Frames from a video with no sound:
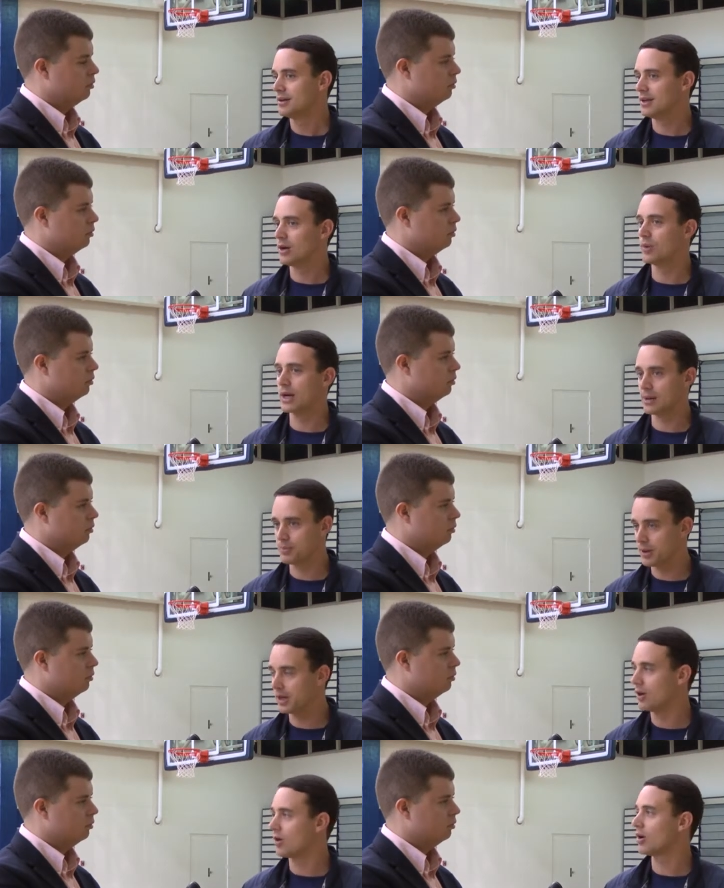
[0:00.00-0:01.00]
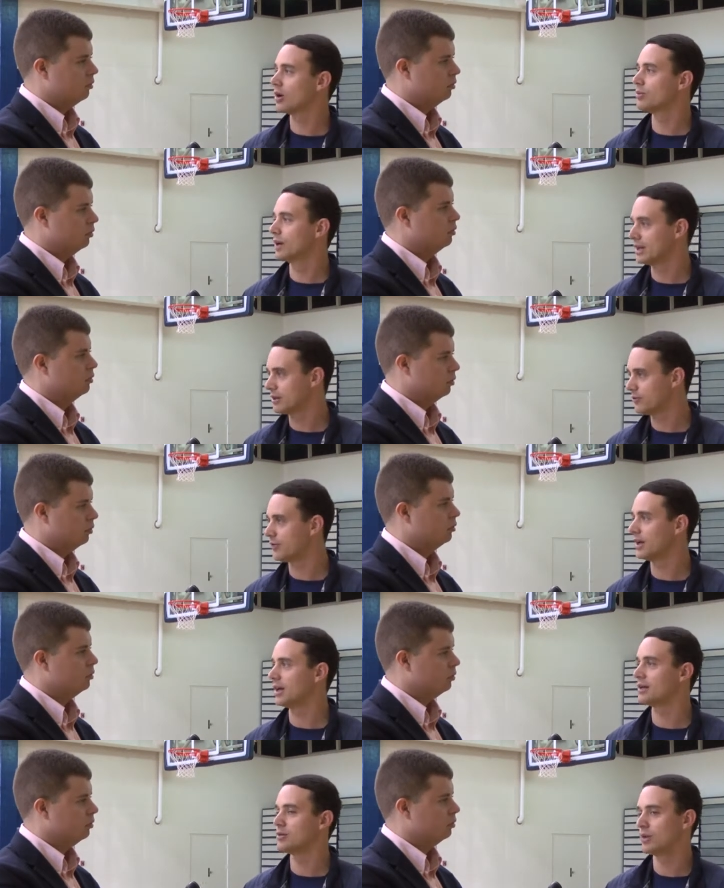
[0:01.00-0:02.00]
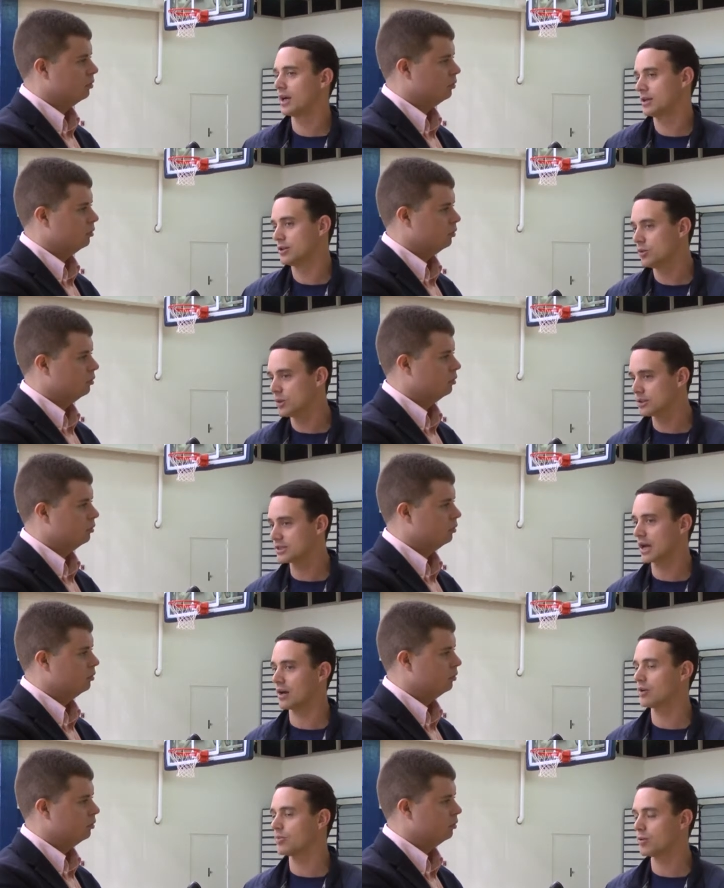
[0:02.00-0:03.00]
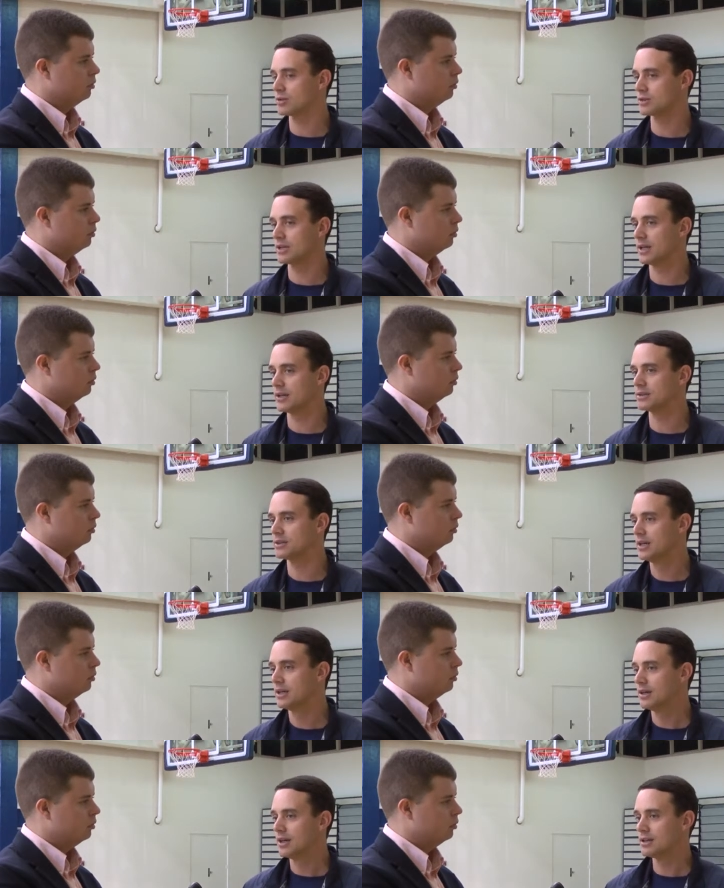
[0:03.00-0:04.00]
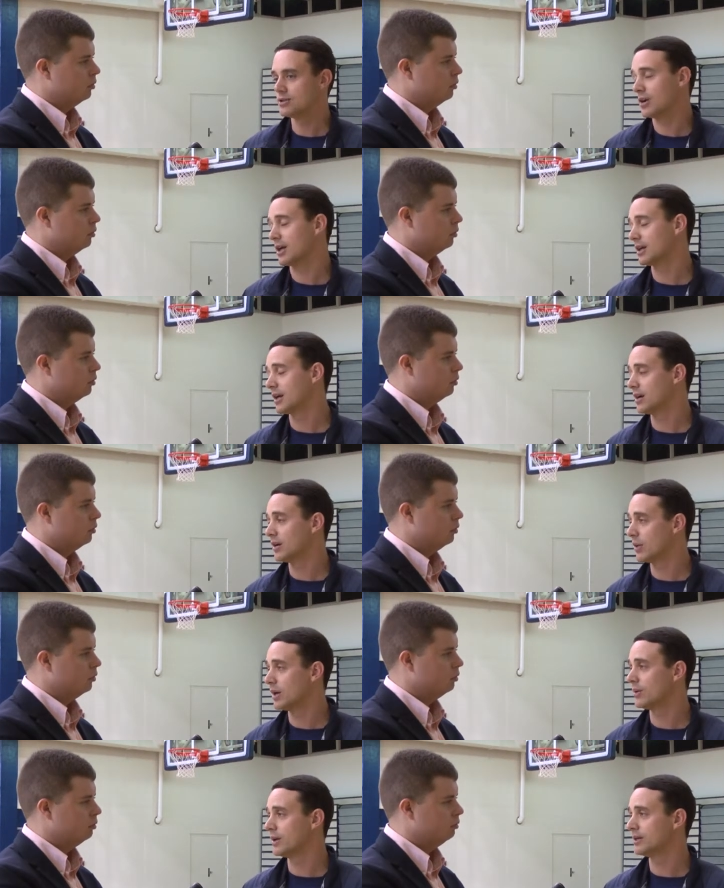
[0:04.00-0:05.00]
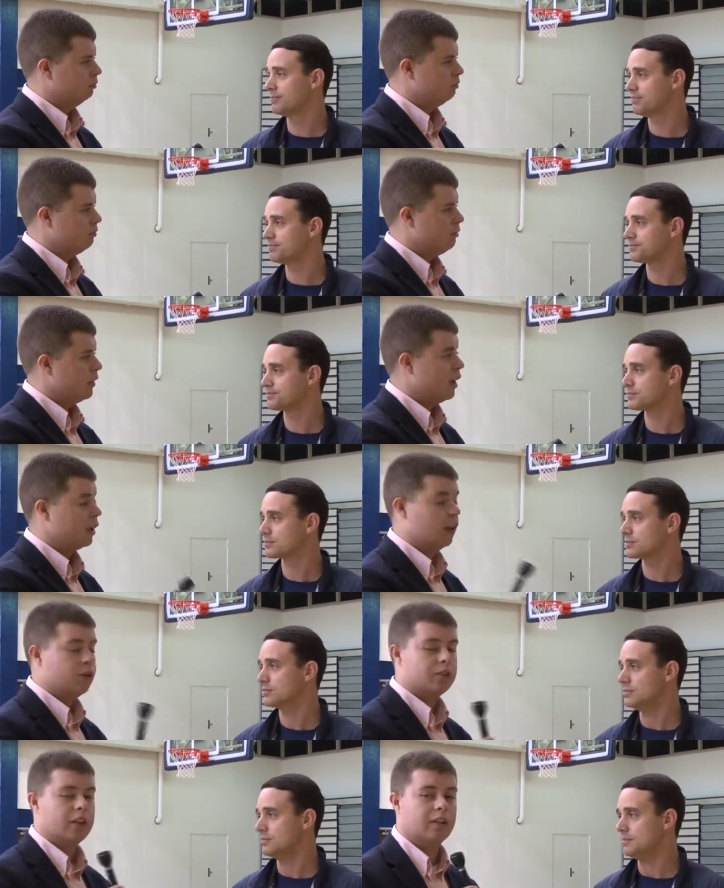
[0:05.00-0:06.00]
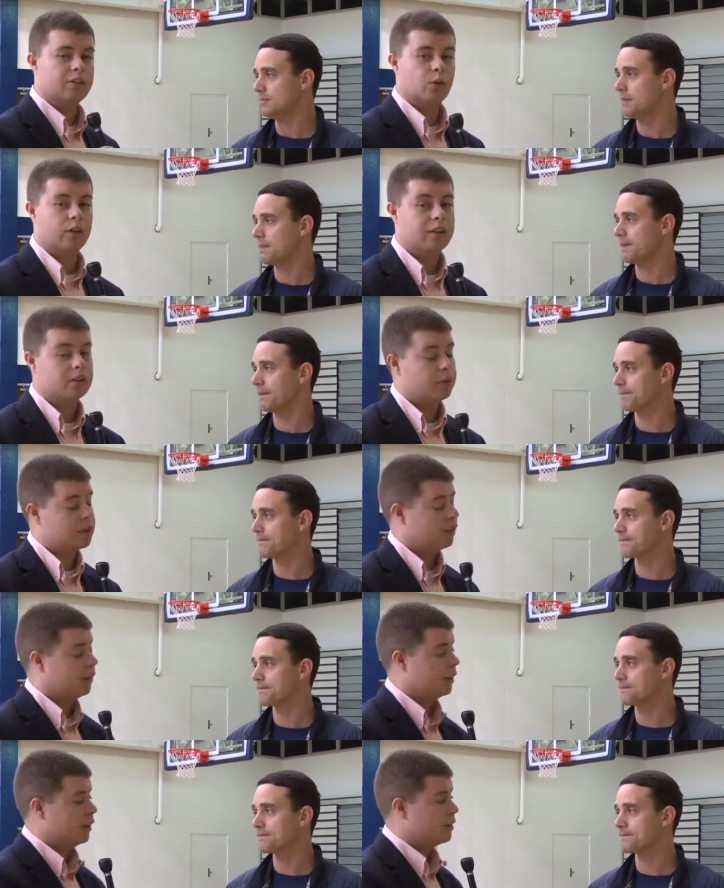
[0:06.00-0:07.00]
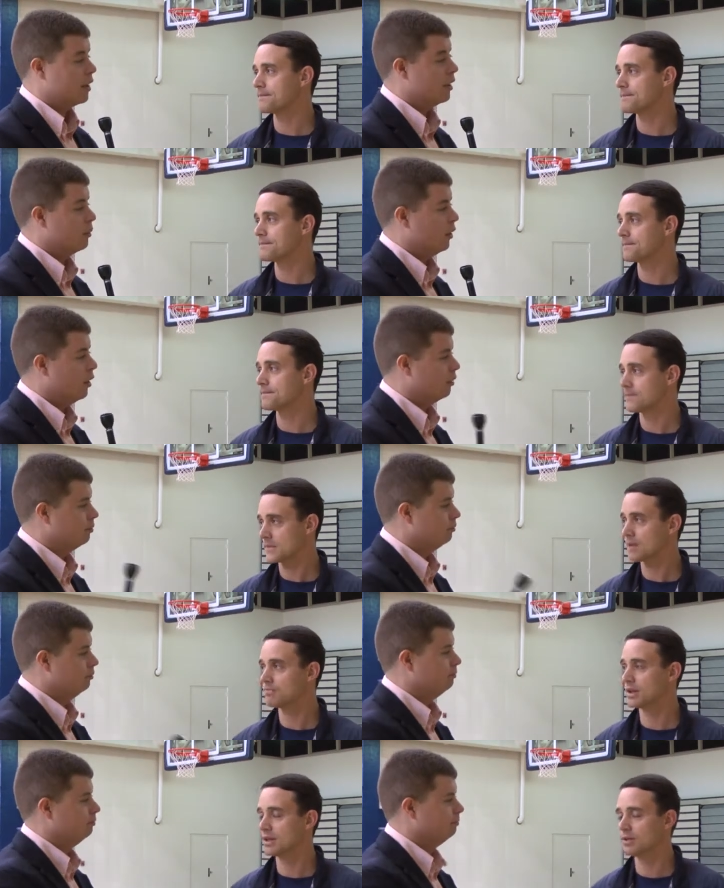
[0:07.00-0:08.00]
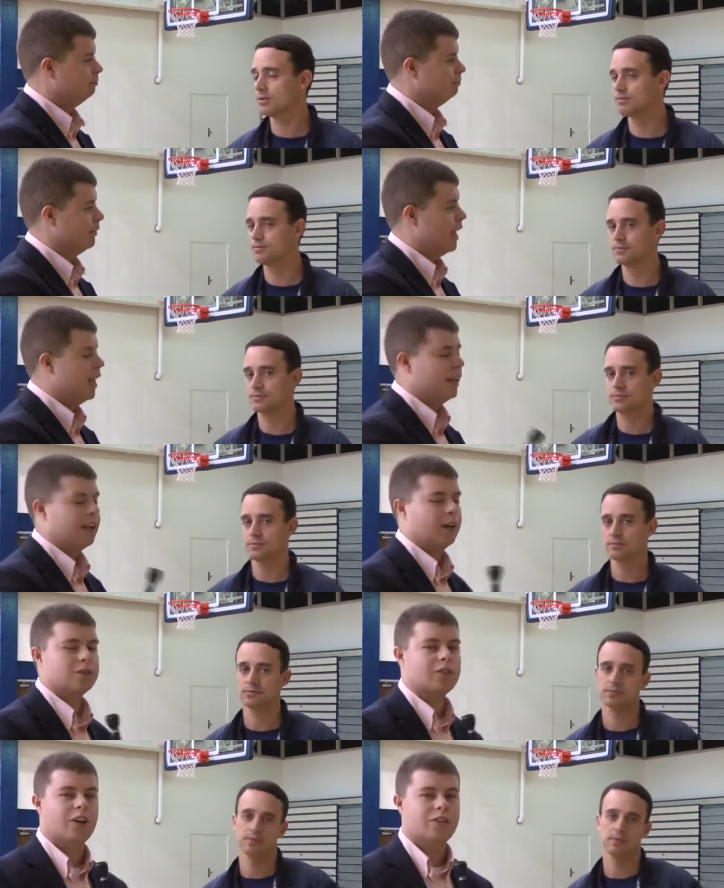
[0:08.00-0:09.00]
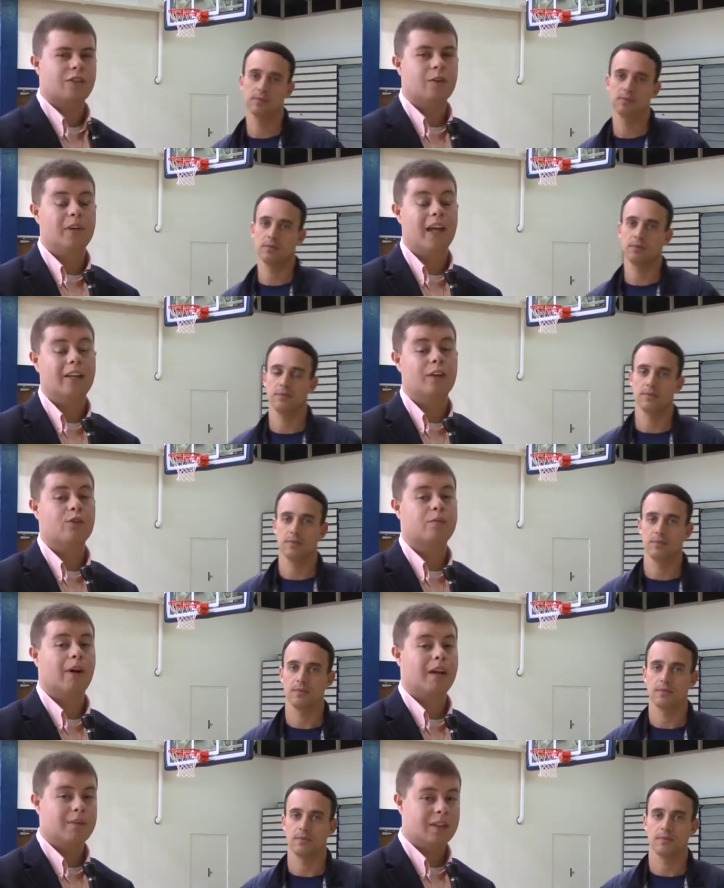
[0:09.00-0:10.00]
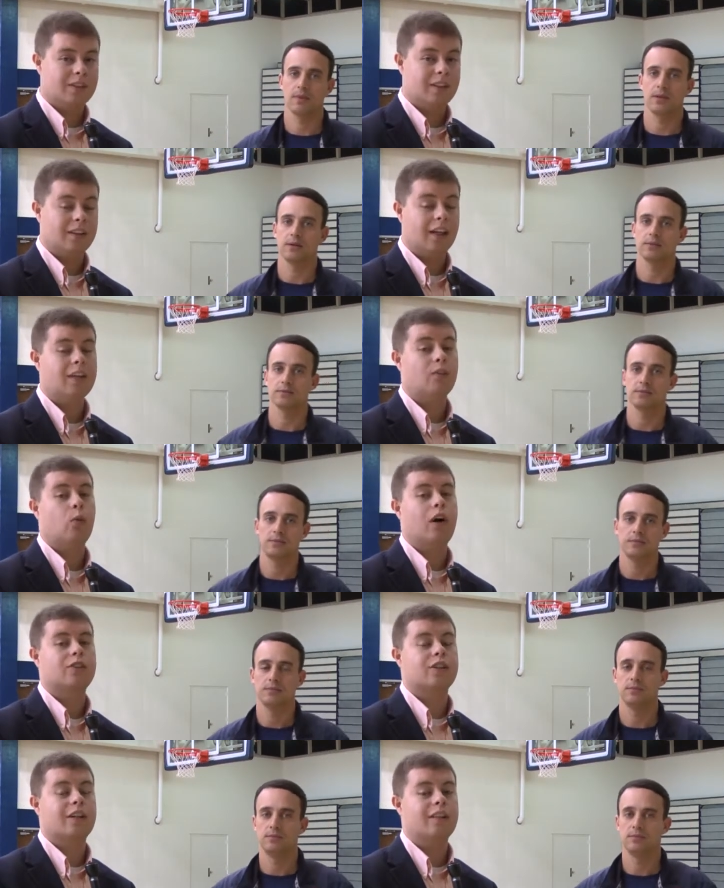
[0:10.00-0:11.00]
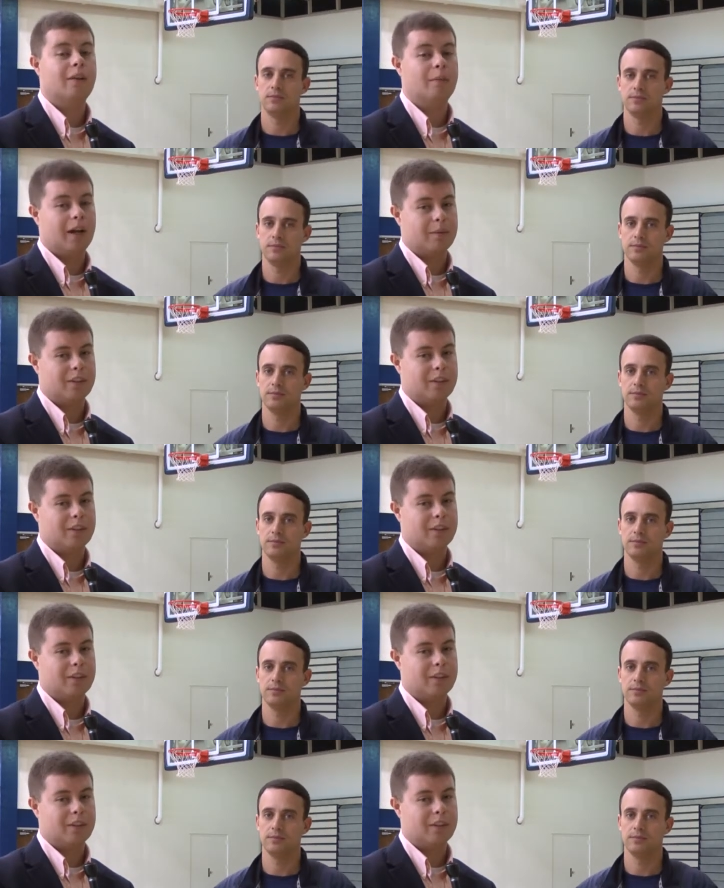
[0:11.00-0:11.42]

Speaker 1: you know, we got to play hard, we got to defend, we got to do what the scouting report says to try and carry away a win.
Speaker 2: Coach, thank you for joining us. Best of luck against King tomorrow.
Speaker 1: Thank you.
Speaker 2: That was Carson Newman head coach Mike Mincey. Thank you for watching The Mike